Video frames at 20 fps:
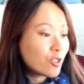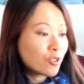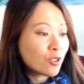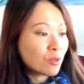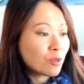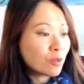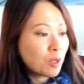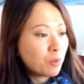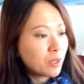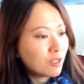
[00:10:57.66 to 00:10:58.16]

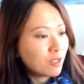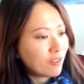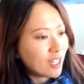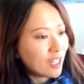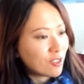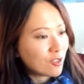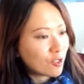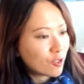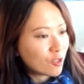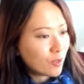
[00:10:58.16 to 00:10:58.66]
Now you'll
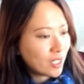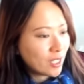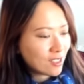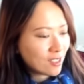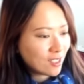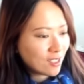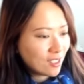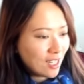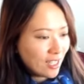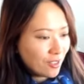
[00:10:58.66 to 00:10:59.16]
notice
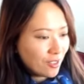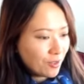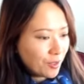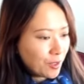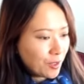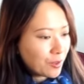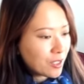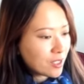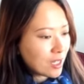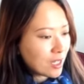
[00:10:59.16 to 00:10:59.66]
when you
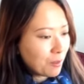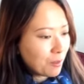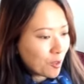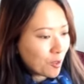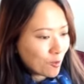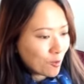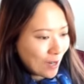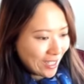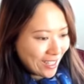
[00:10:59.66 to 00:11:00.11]
log in,